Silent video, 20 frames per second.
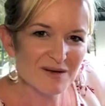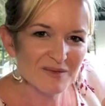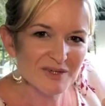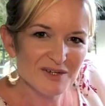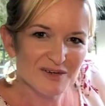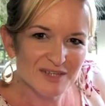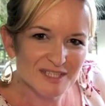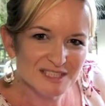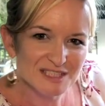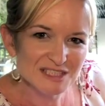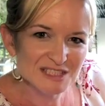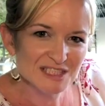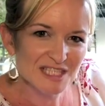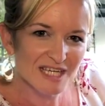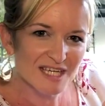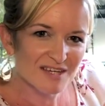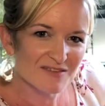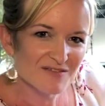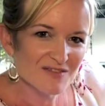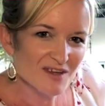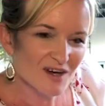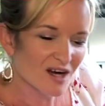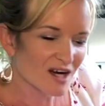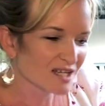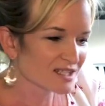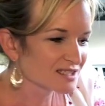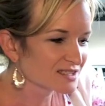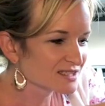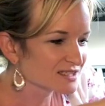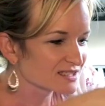we're going to check if the
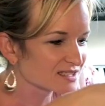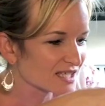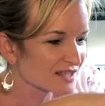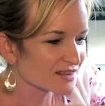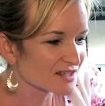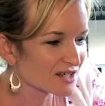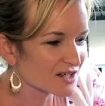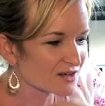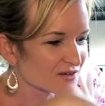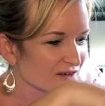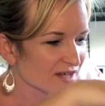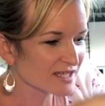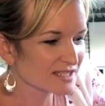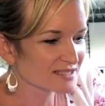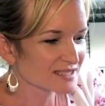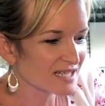harness is at the correct